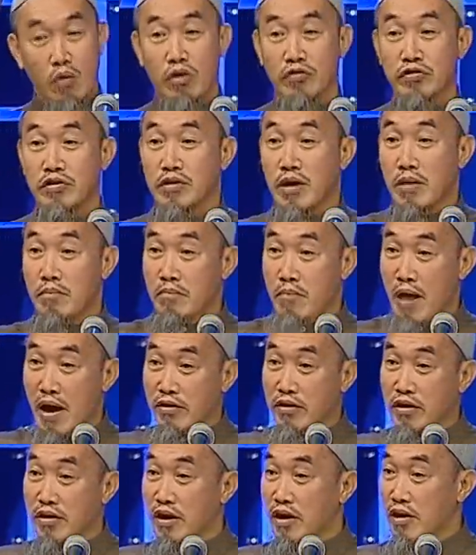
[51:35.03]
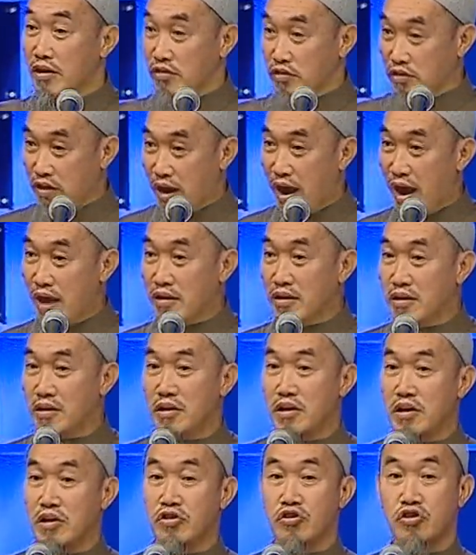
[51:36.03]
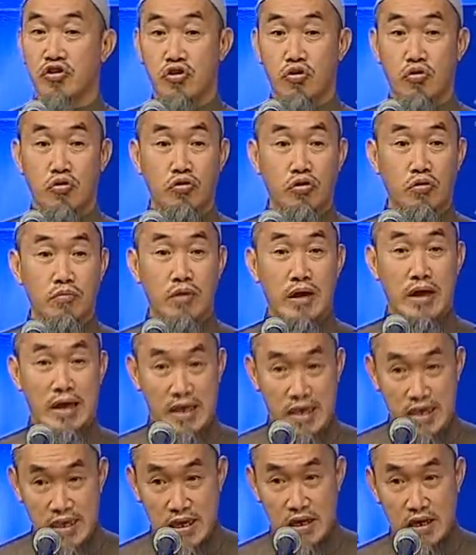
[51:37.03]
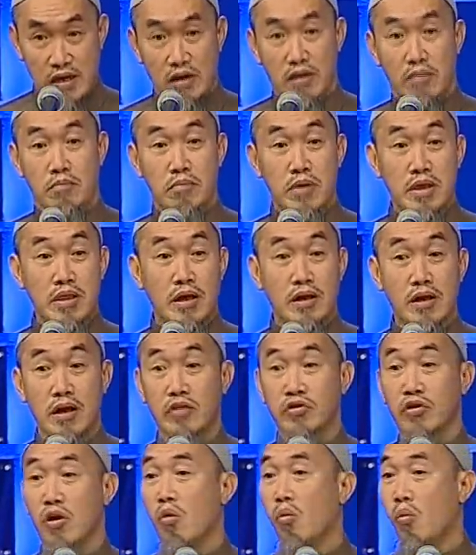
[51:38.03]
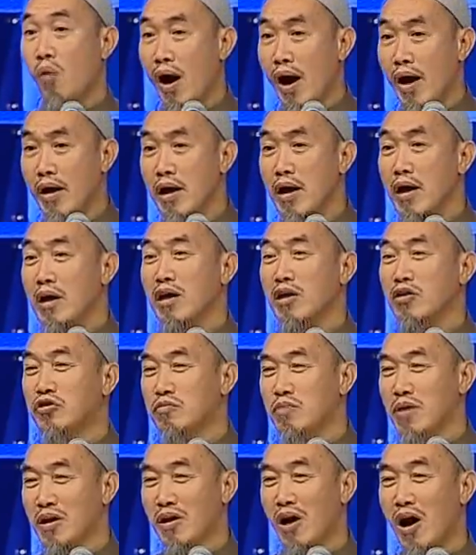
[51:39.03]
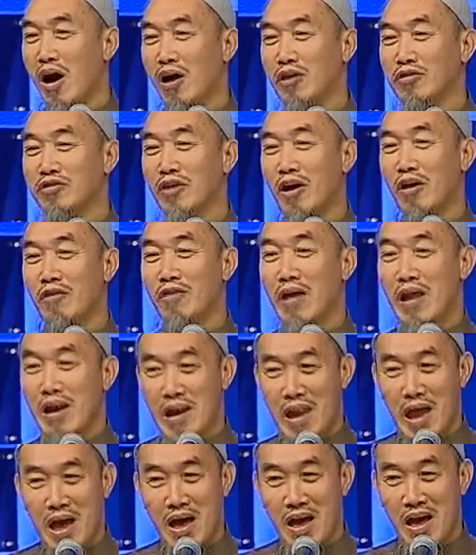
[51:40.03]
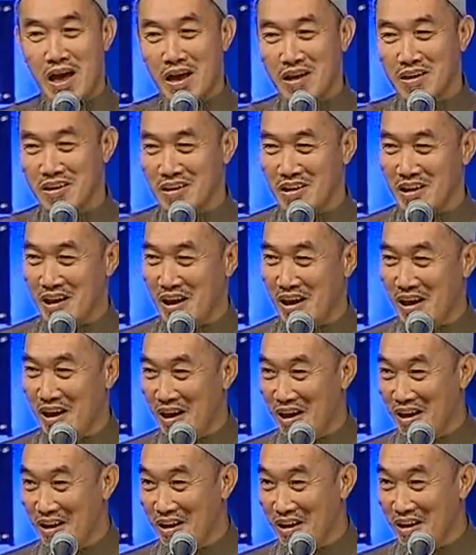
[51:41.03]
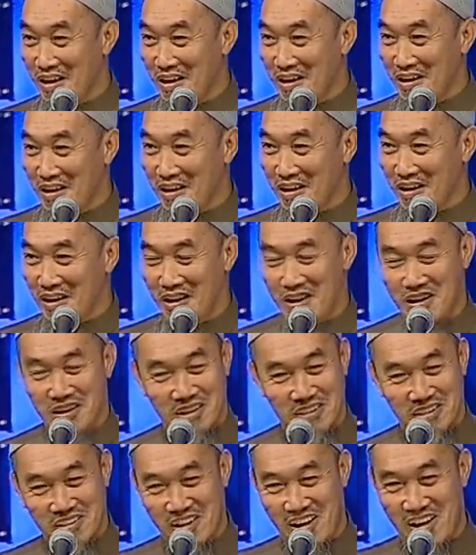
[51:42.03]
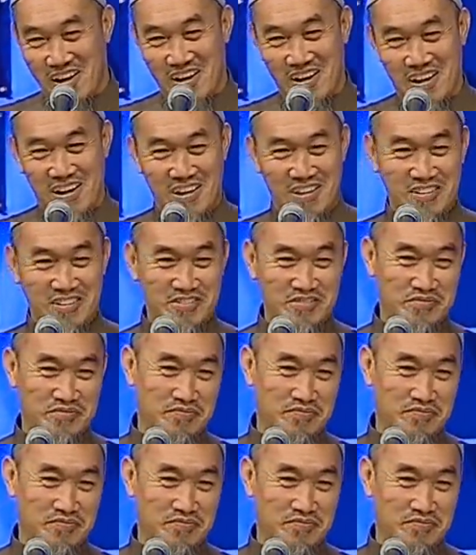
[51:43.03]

I was in America, in Canada, Europe, here, Middle East. Why? It's because of La ilaha illallah.